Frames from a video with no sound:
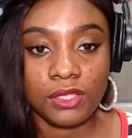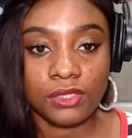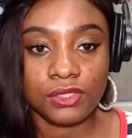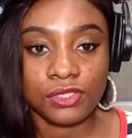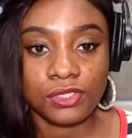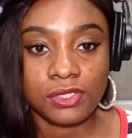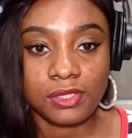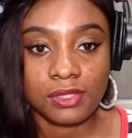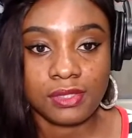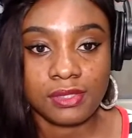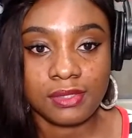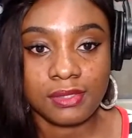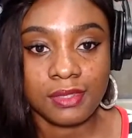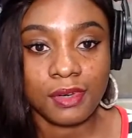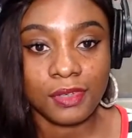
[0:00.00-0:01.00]
you
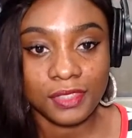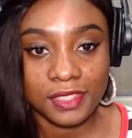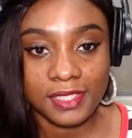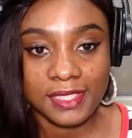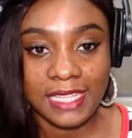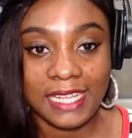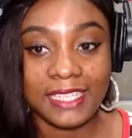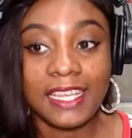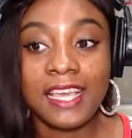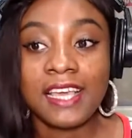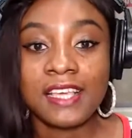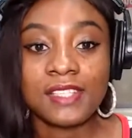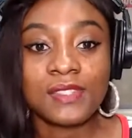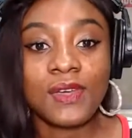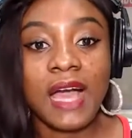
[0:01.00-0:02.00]
just understand.
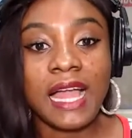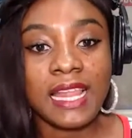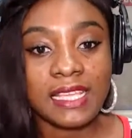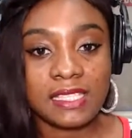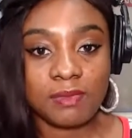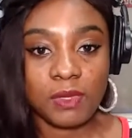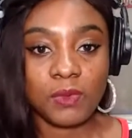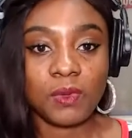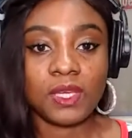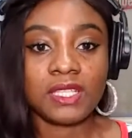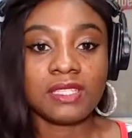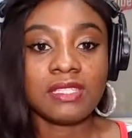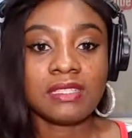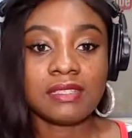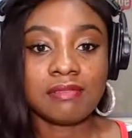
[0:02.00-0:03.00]
So, Alex
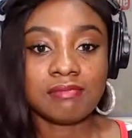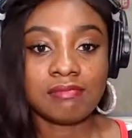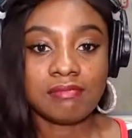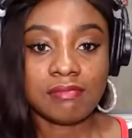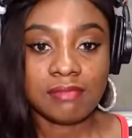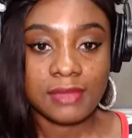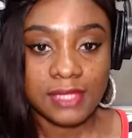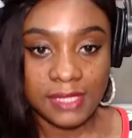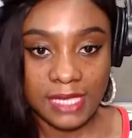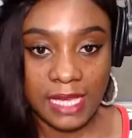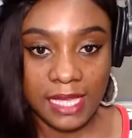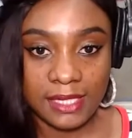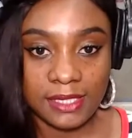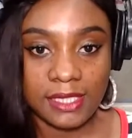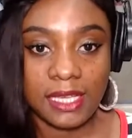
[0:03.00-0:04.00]
McQueen
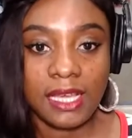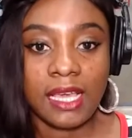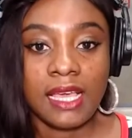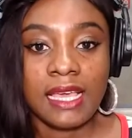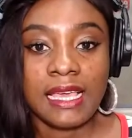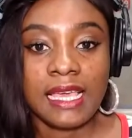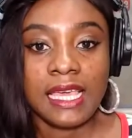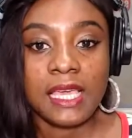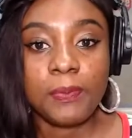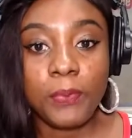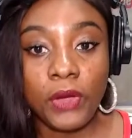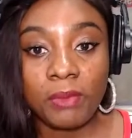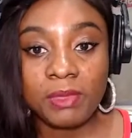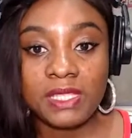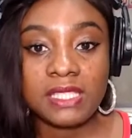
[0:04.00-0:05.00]
said, He
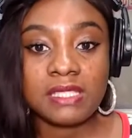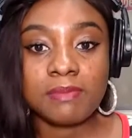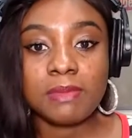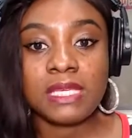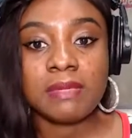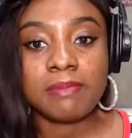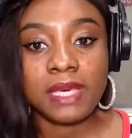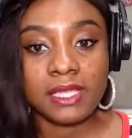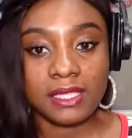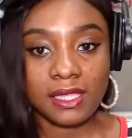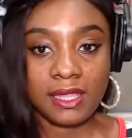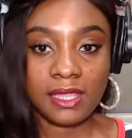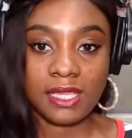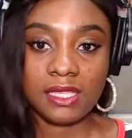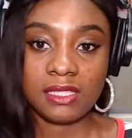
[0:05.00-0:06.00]
promised me many
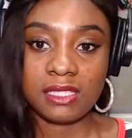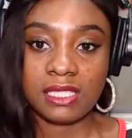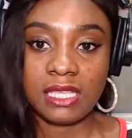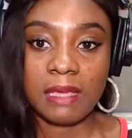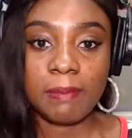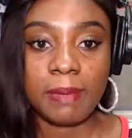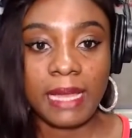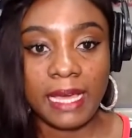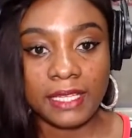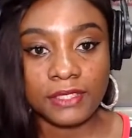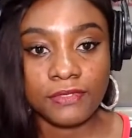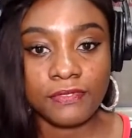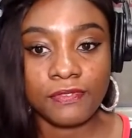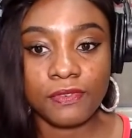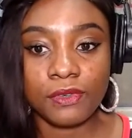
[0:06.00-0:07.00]
things. He
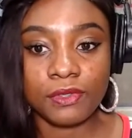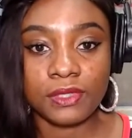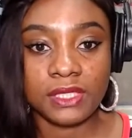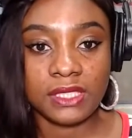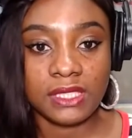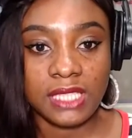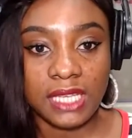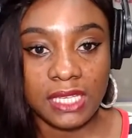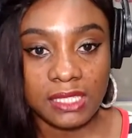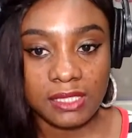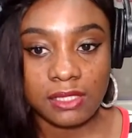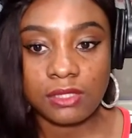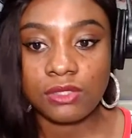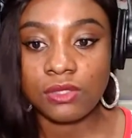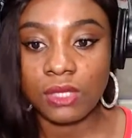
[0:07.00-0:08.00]
planned for
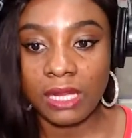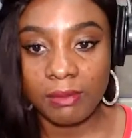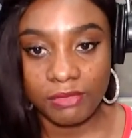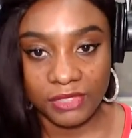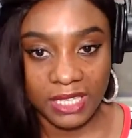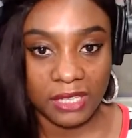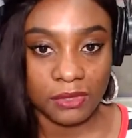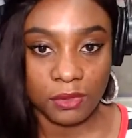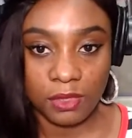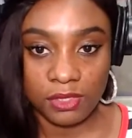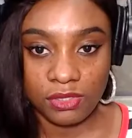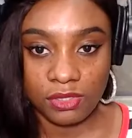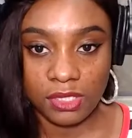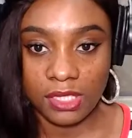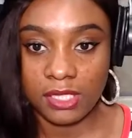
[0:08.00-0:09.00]
dates. So let me read out the
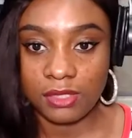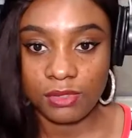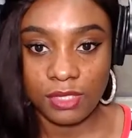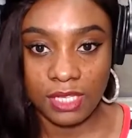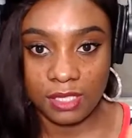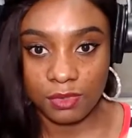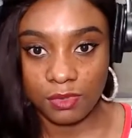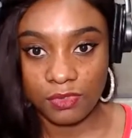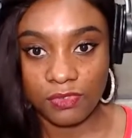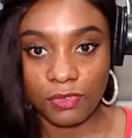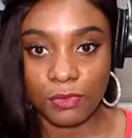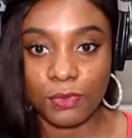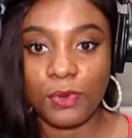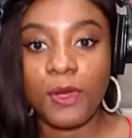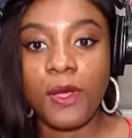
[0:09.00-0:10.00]
question again so that it's
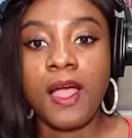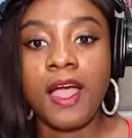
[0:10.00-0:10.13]
flow.